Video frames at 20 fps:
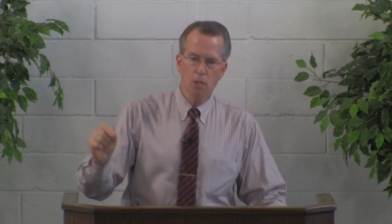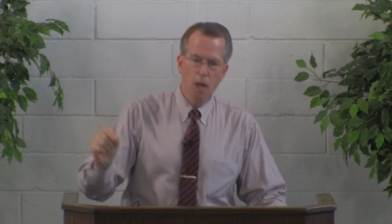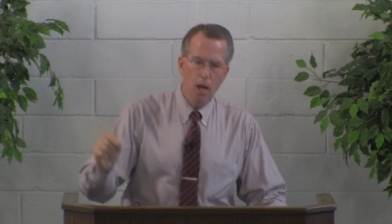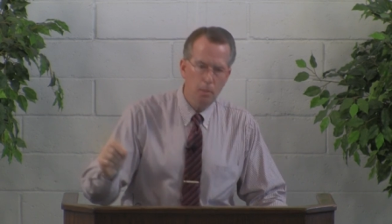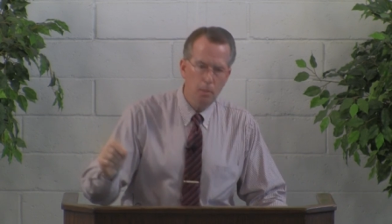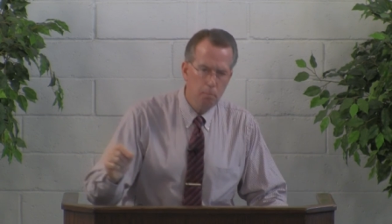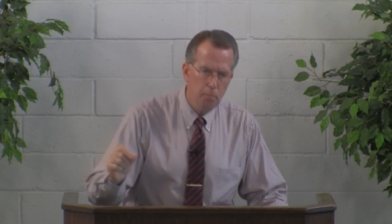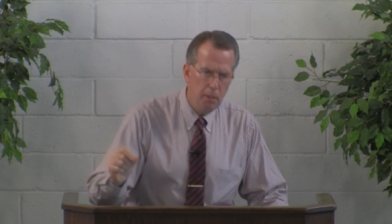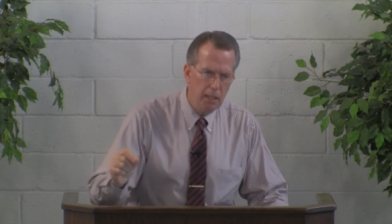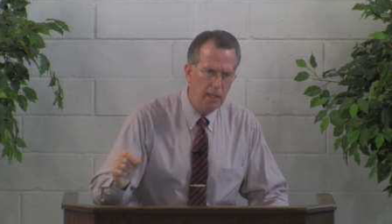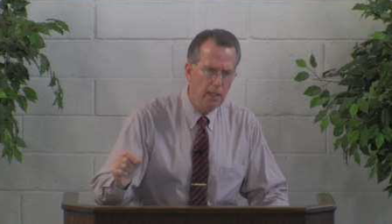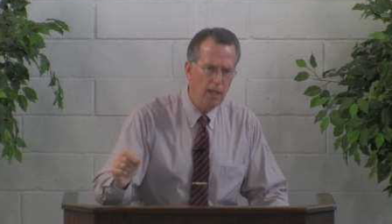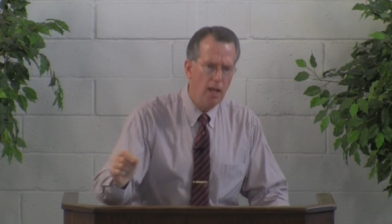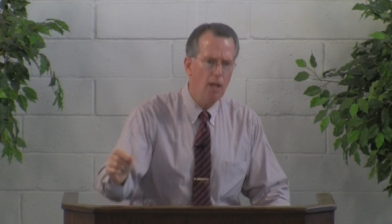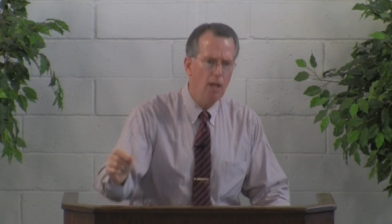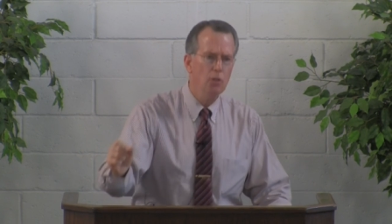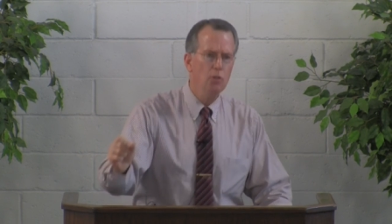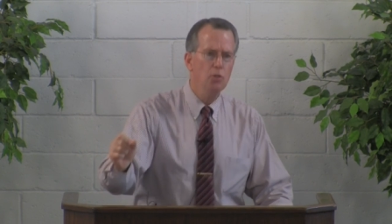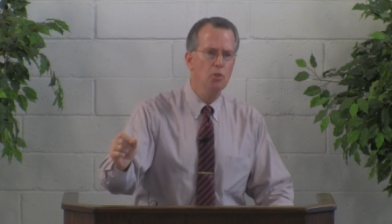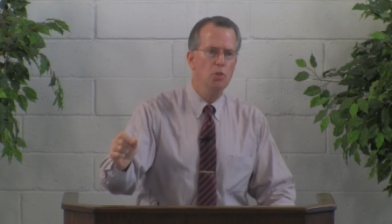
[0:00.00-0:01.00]
not
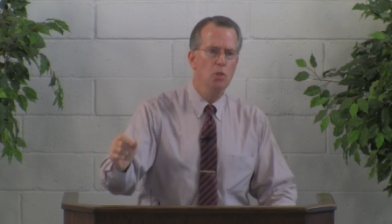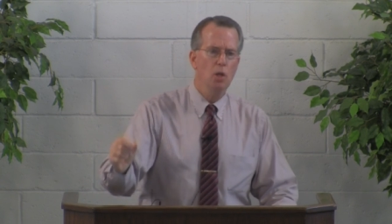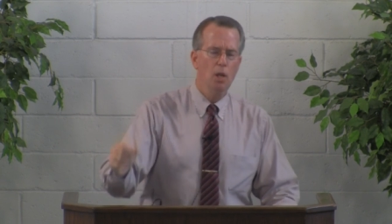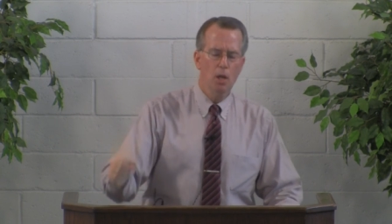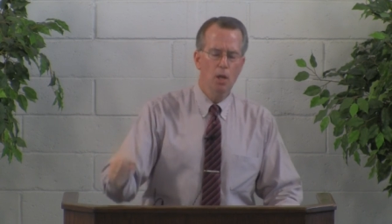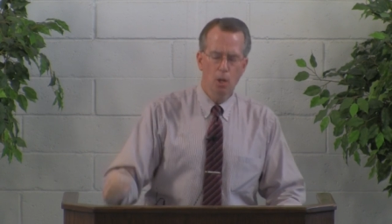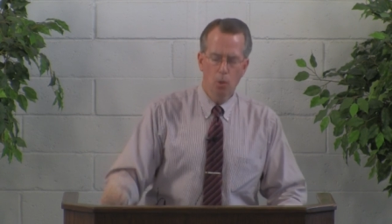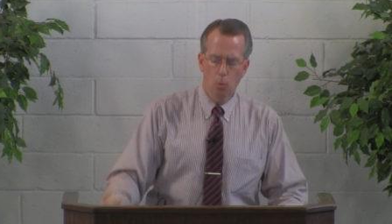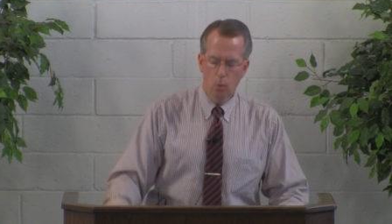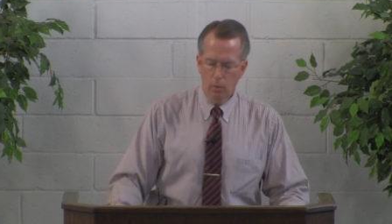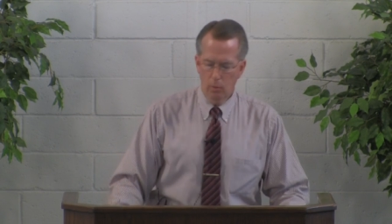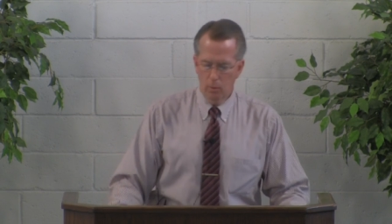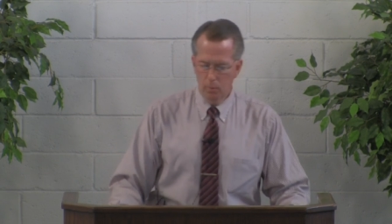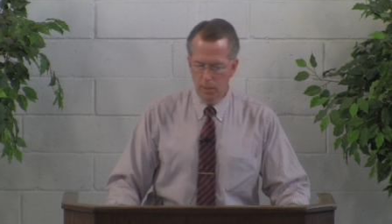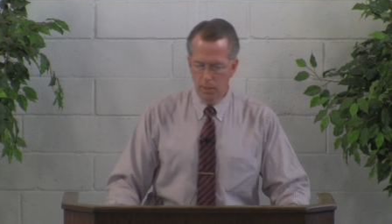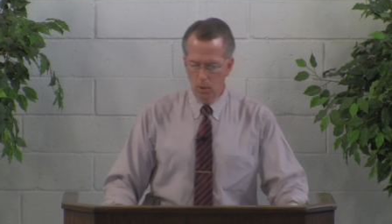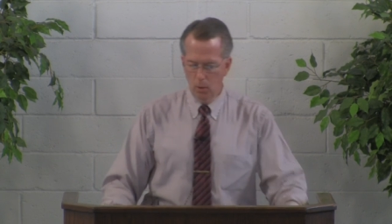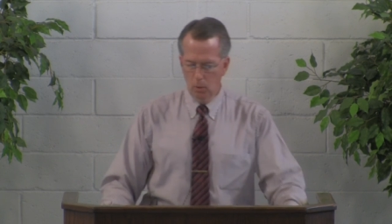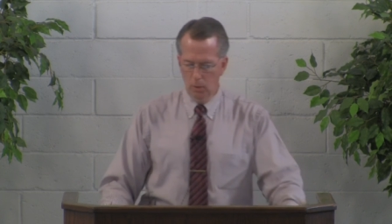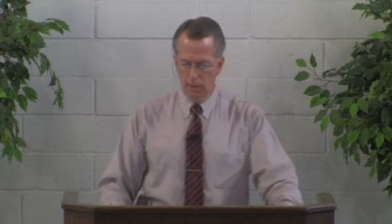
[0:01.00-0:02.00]
because we would
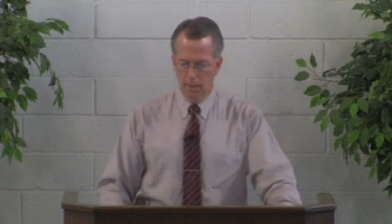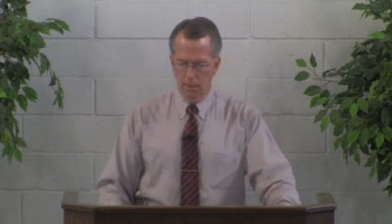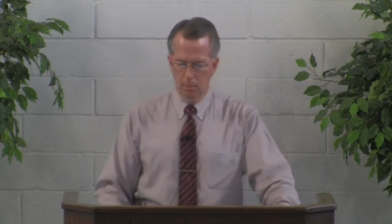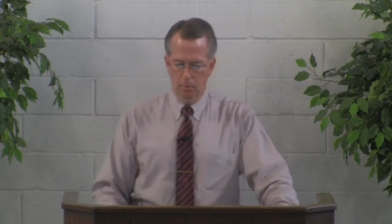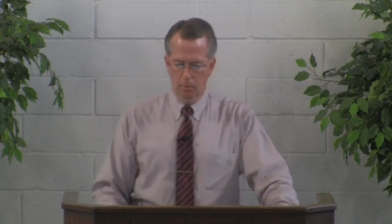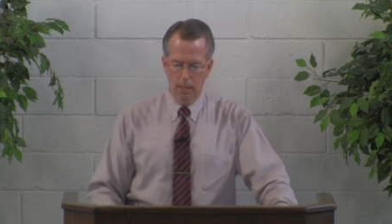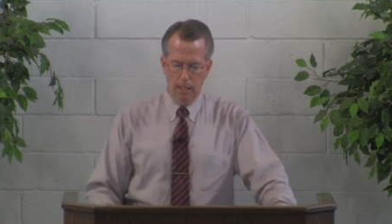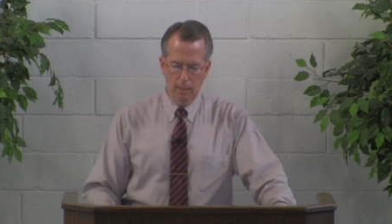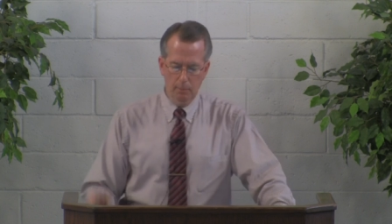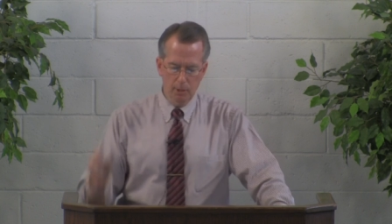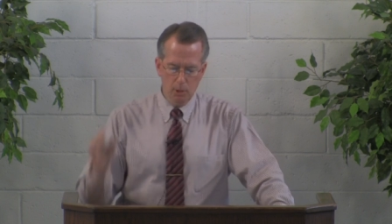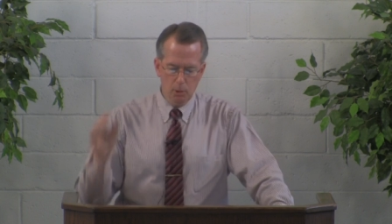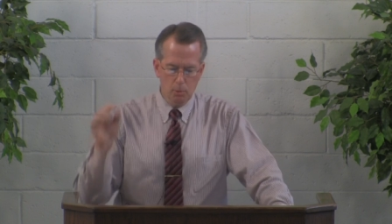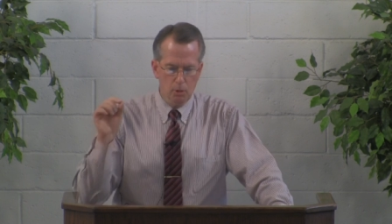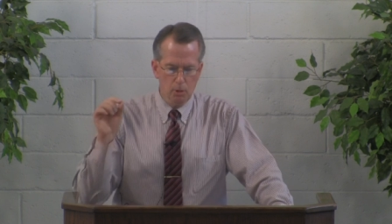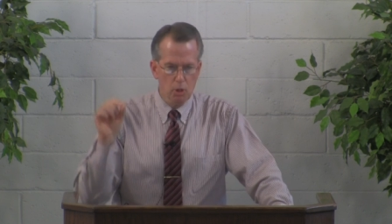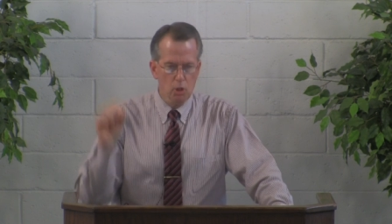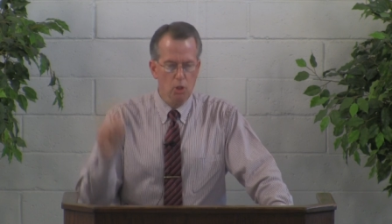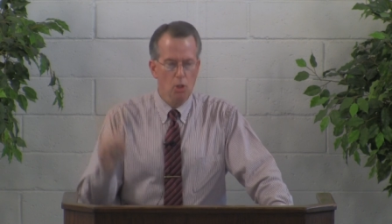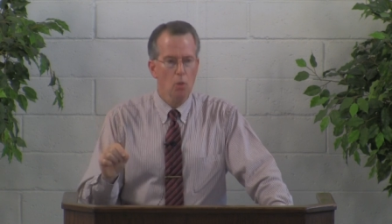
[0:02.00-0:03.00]
be holy and blameless,
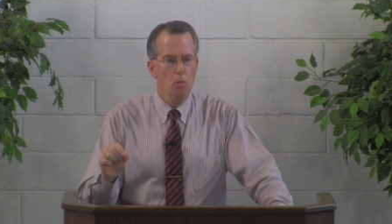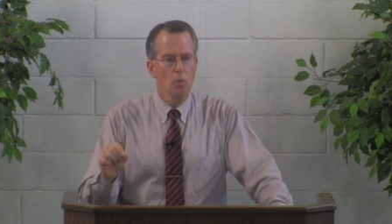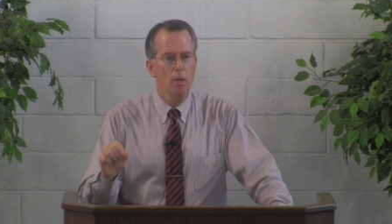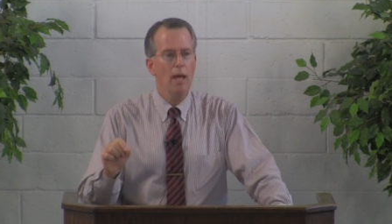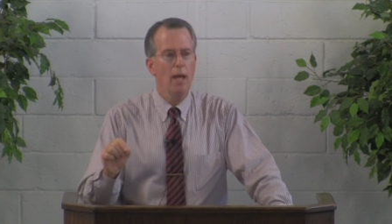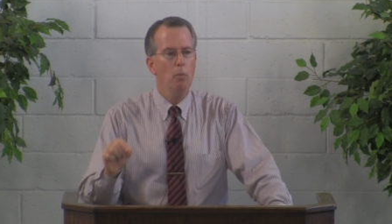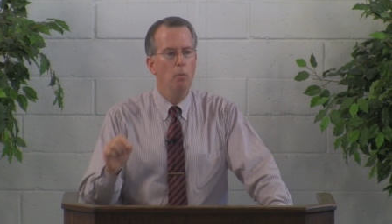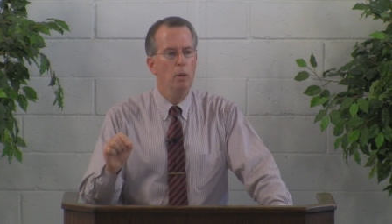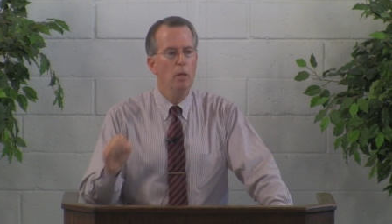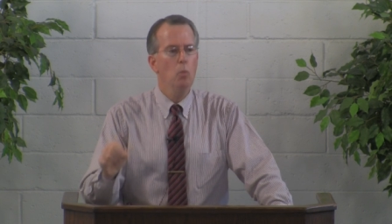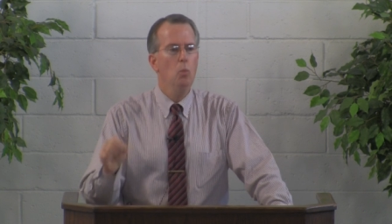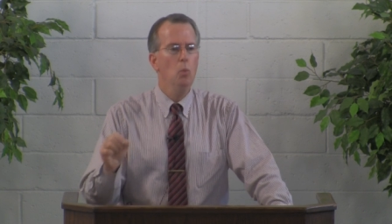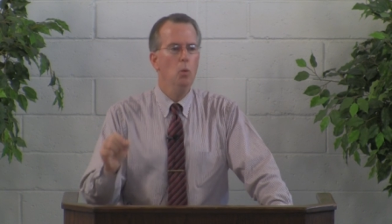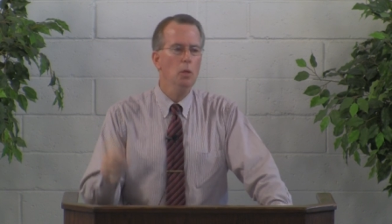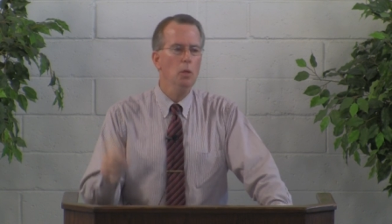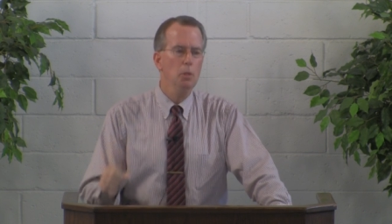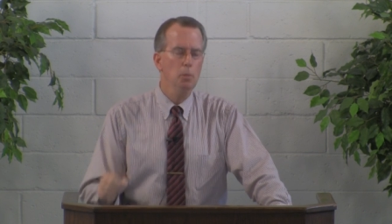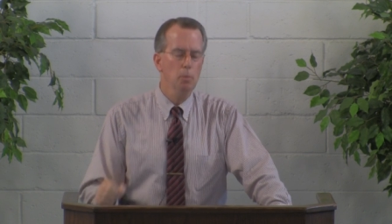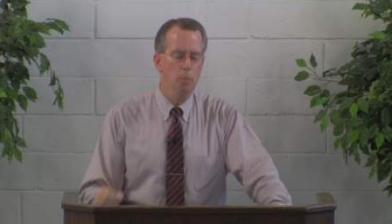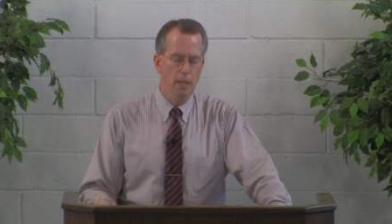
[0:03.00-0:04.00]
but so that we
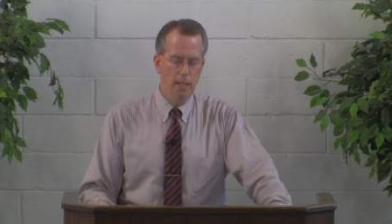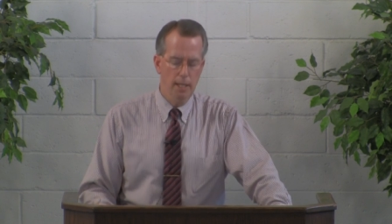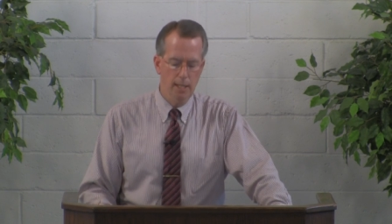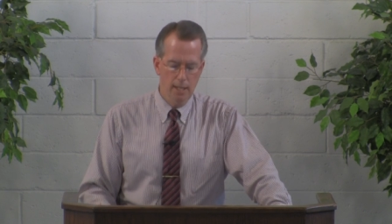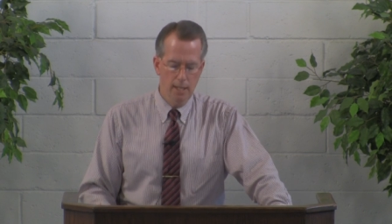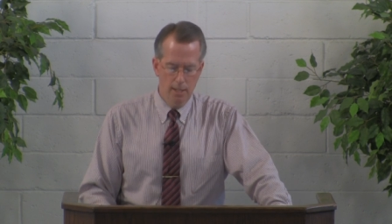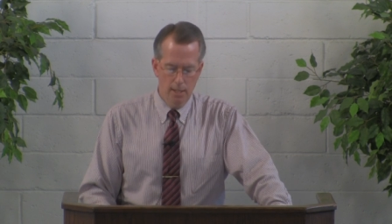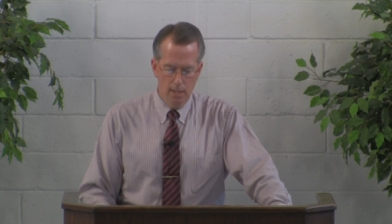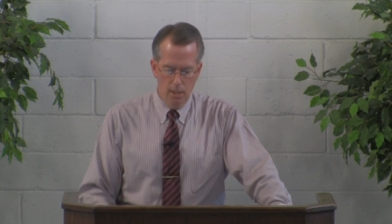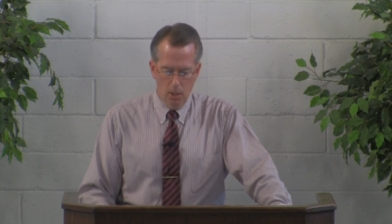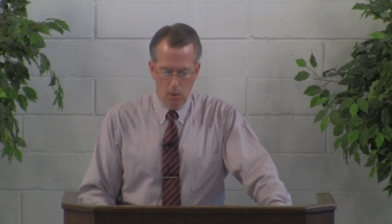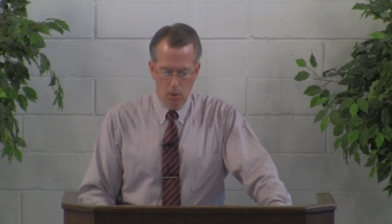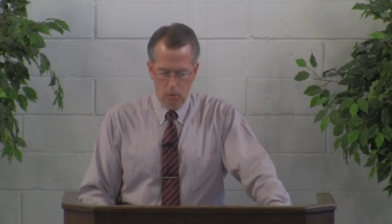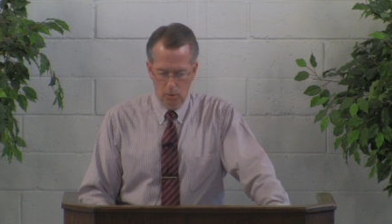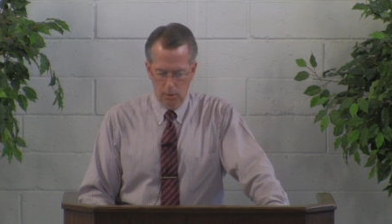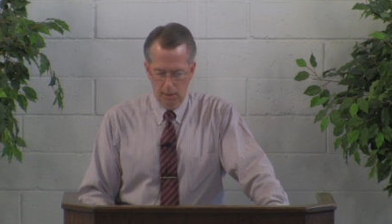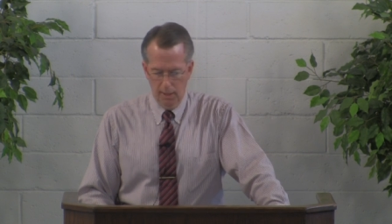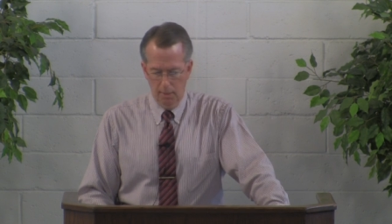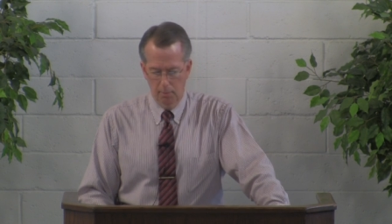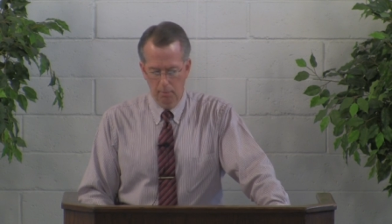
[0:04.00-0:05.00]
would be
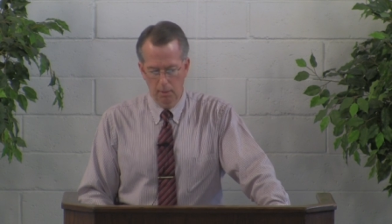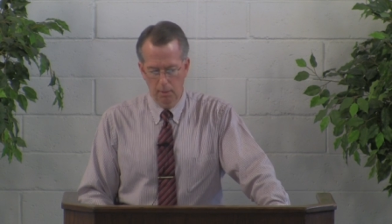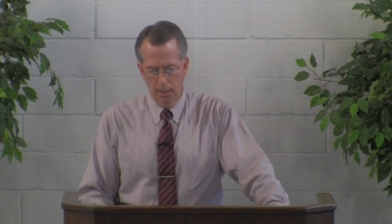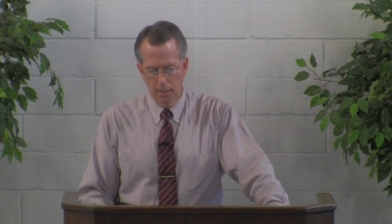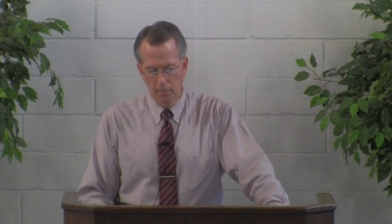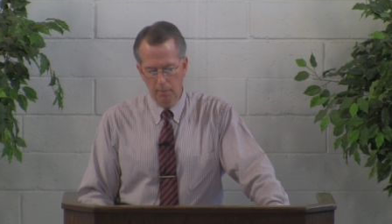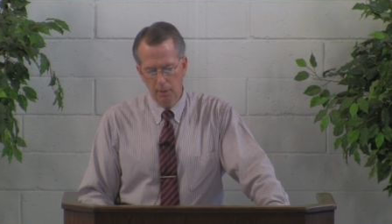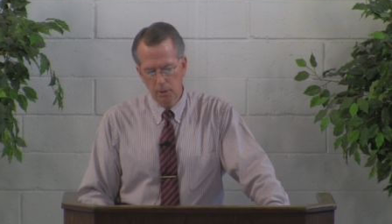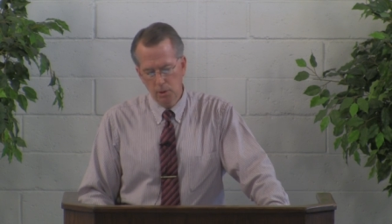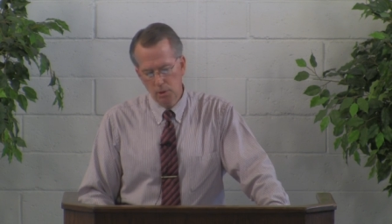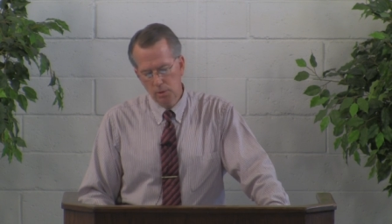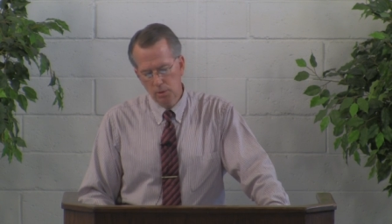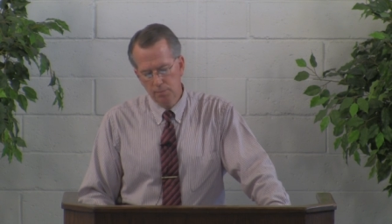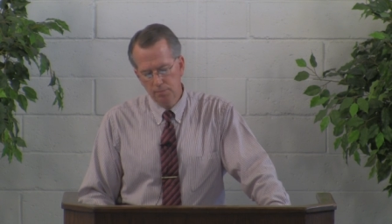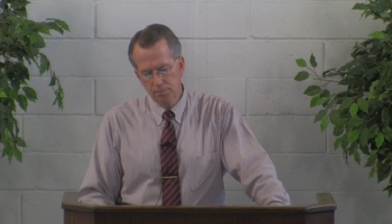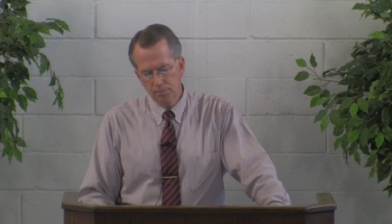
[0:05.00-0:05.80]
holy and blameless.